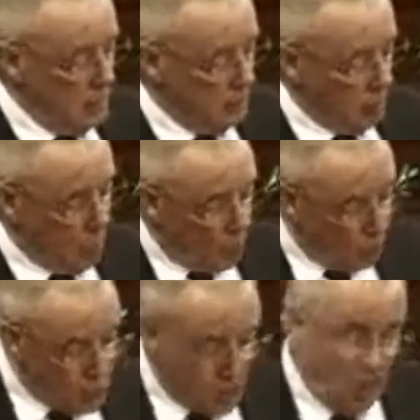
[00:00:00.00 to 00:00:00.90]
But
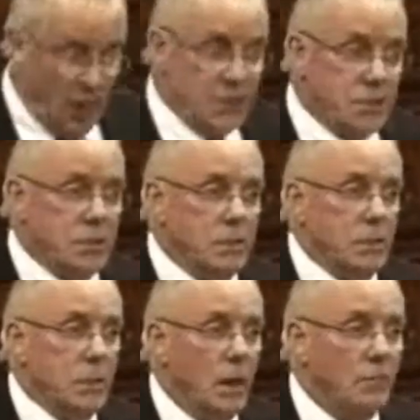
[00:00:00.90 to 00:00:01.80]
all sides
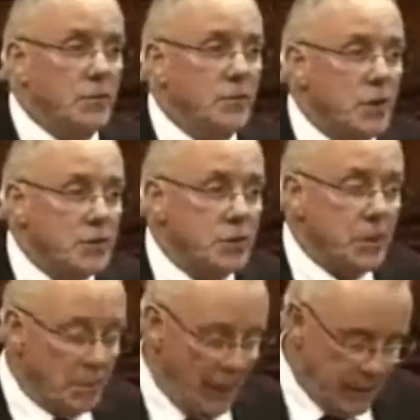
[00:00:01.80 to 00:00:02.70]
of the forestry
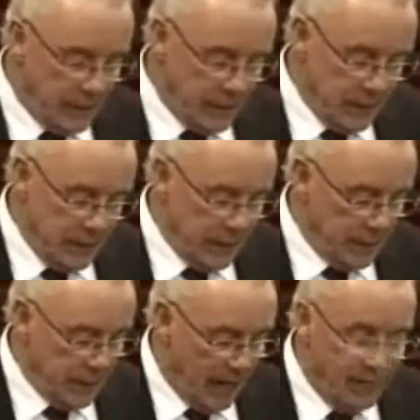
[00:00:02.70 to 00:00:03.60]
debate
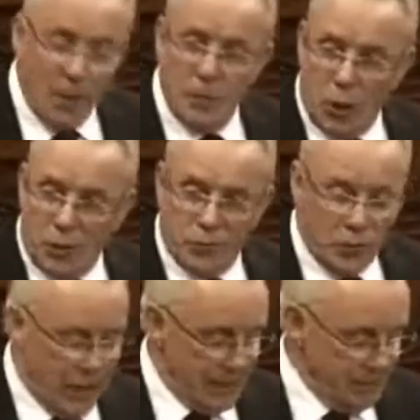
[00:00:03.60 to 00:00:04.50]
gave up a lot of
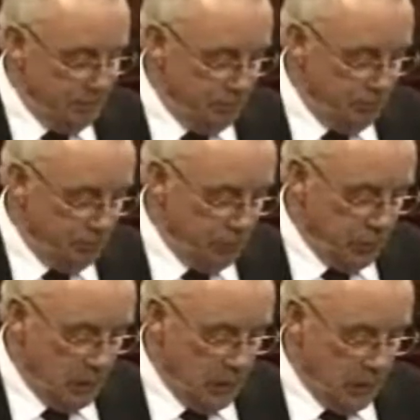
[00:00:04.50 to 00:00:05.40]
ground.
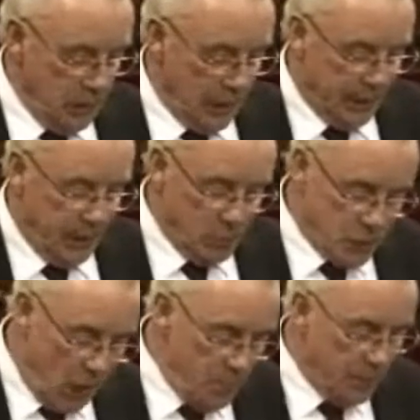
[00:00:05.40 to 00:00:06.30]
And there
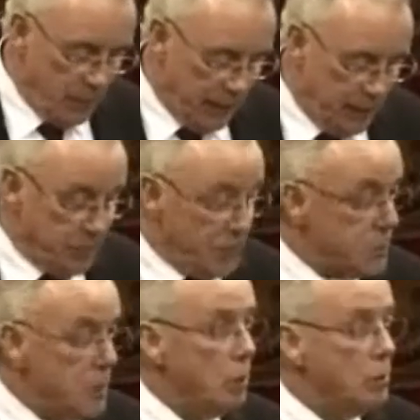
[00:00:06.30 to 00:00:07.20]
was hope for an end to the
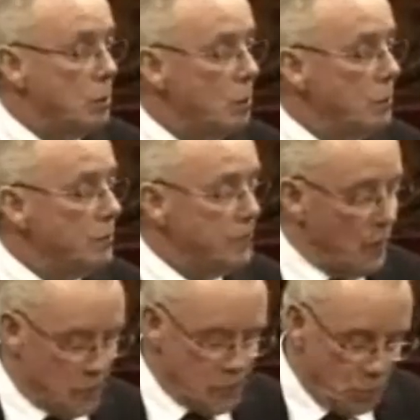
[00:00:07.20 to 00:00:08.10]
so-called
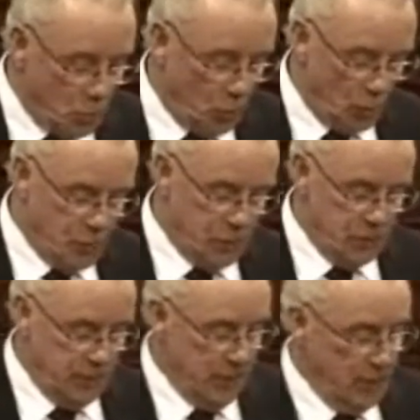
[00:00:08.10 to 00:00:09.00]
forest
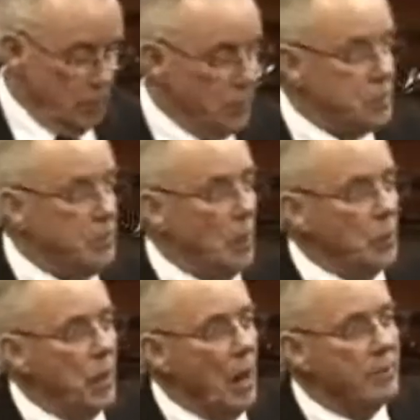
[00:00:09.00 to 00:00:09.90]
wars, which have been
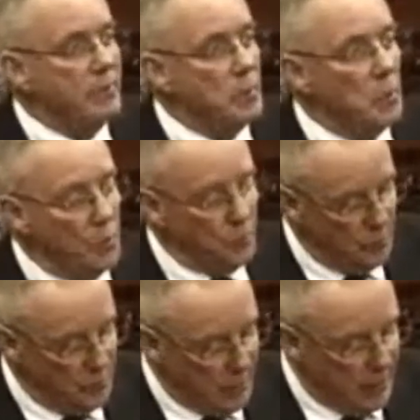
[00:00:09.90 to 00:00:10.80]
ongoing for more than
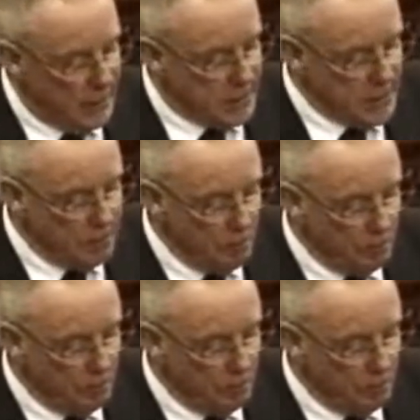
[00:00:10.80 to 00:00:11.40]
30 years.